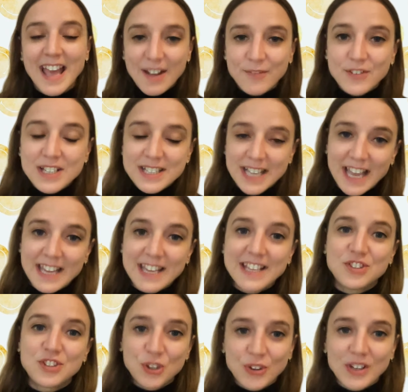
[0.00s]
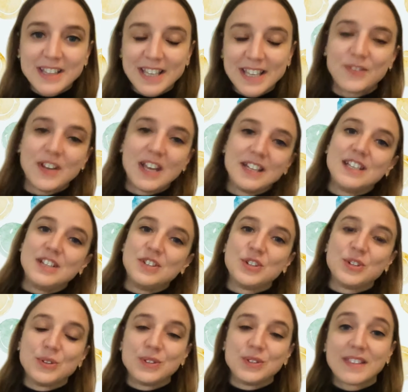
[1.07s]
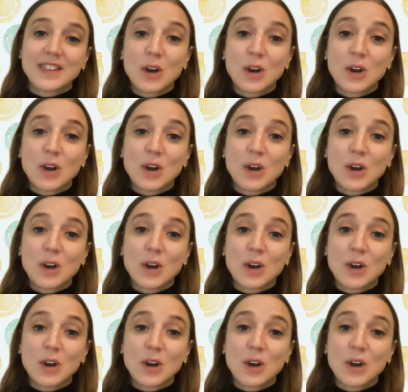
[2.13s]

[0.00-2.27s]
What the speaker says: Every day during the event in June,